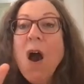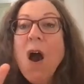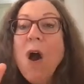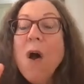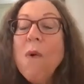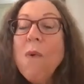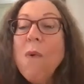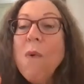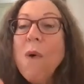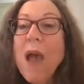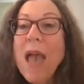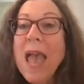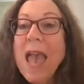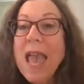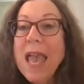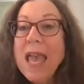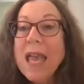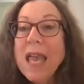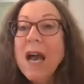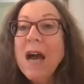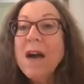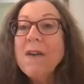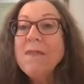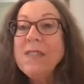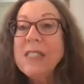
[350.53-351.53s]
a
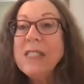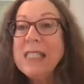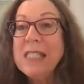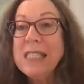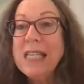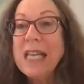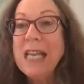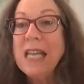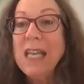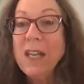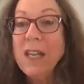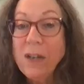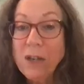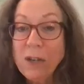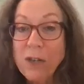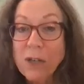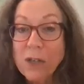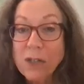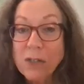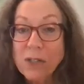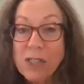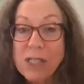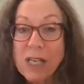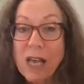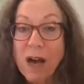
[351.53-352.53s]
way of seeing
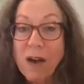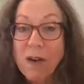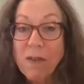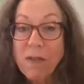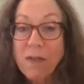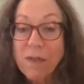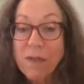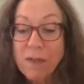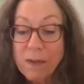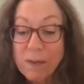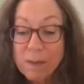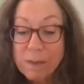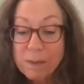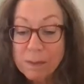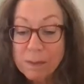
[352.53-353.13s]
yourself.